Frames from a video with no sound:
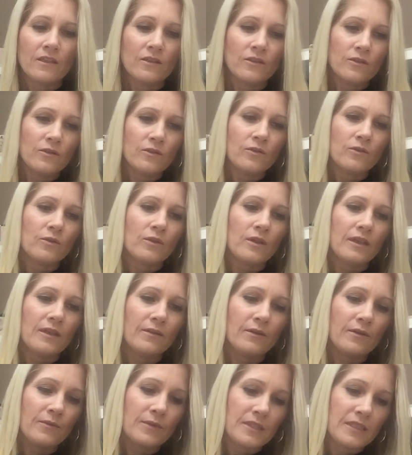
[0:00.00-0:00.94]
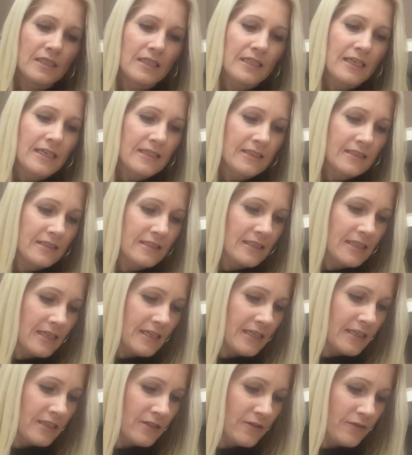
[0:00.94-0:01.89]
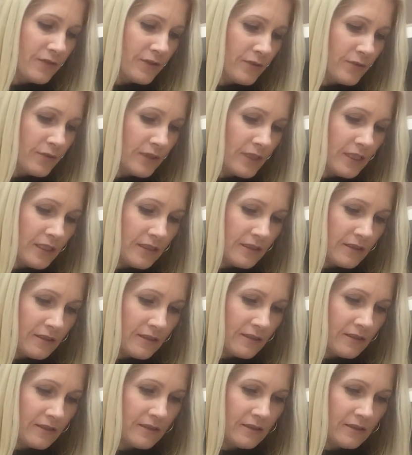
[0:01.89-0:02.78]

oh, when was the last date filled in?